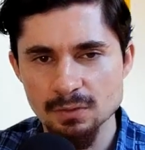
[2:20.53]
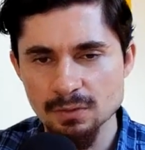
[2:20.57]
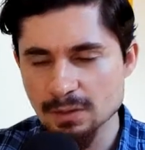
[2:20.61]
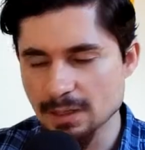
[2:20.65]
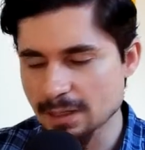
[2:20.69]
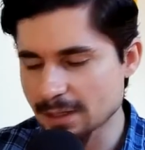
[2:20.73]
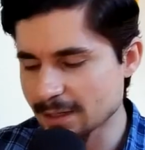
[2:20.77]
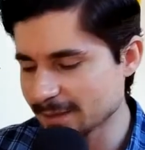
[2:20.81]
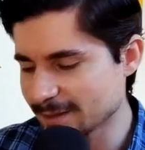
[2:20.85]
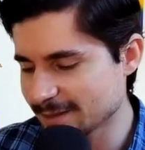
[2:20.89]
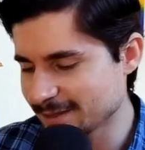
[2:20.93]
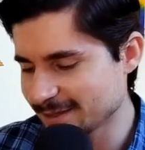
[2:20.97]

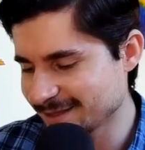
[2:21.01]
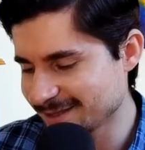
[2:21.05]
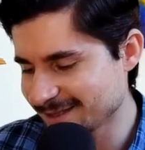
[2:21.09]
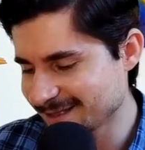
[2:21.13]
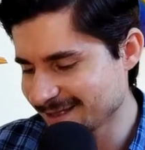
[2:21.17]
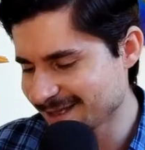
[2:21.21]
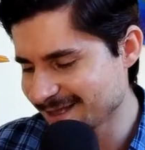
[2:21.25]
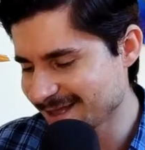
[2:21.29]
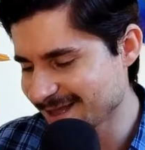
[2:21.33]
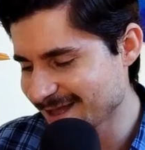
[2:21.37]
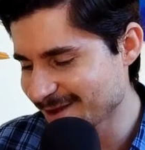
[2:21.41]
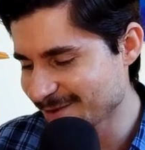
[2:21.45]
I
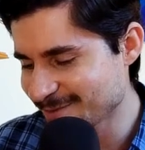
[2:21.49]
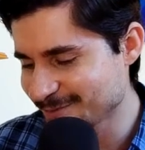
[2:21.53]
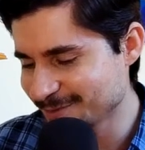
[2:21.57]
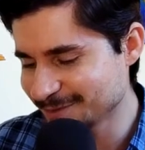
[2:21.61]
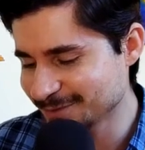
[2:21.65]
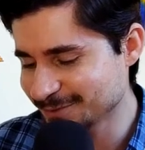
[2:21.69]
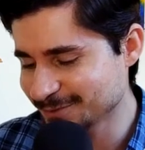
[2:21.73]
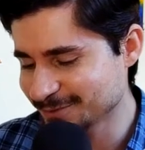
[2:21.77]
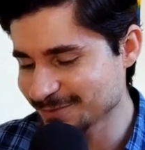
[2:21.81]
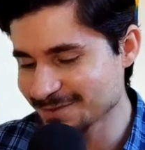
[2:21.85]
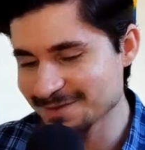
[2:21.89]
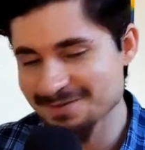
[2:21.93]
I
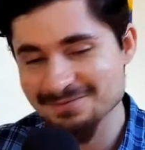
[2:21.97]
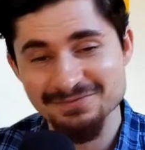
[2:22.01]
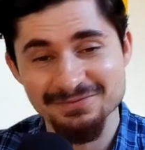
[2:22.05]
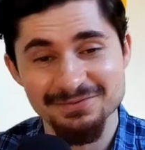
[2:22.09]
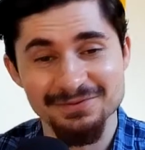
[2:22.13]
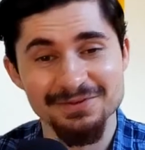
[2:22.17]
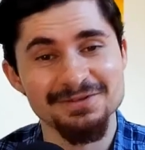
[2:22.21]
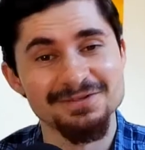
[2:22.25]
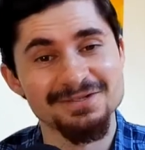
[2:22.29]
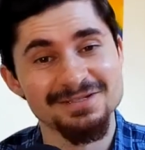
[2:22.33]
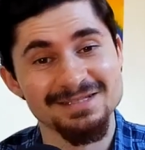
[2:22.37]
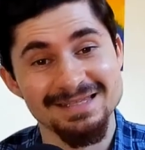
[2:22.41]
went on a
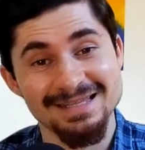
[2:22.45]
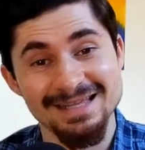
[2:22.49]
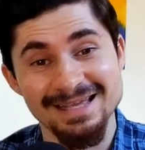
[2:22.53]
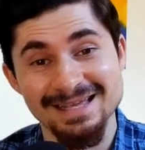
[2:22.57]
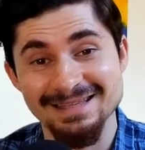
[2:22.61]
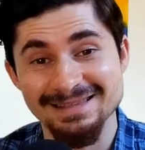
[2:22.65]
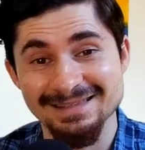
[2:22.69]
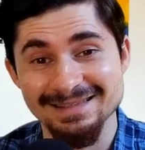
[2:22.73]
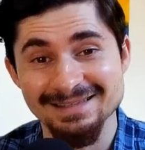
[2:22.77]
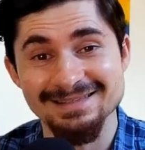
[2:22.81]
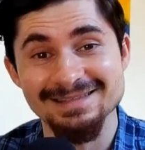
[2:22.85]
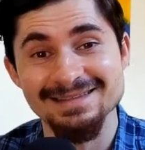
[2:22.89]
first date
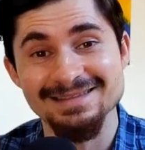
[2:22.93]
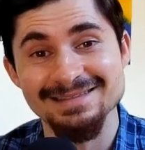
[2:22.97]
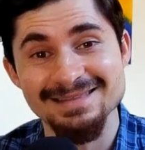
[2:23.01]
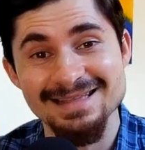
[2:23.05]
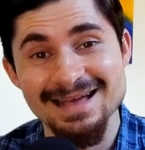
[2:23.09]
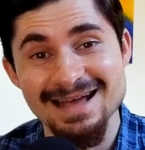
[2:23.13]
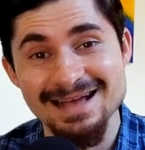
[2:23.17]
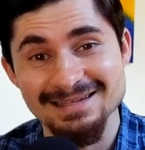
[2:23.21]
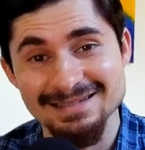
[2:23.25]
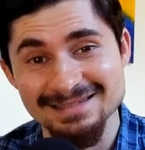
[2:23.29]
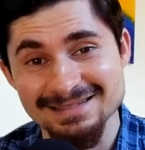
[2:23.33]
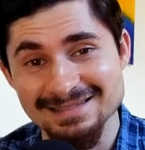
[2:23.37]
in a
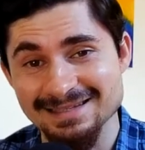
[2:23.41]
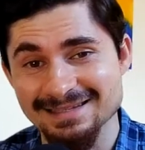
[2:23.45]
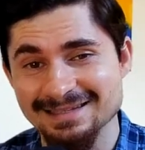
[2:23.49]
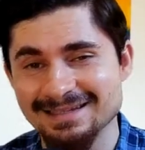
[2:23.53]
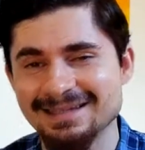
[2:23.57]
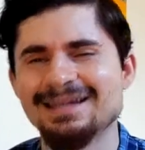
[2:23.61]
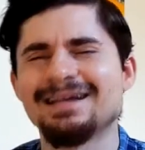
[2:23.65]
Mazda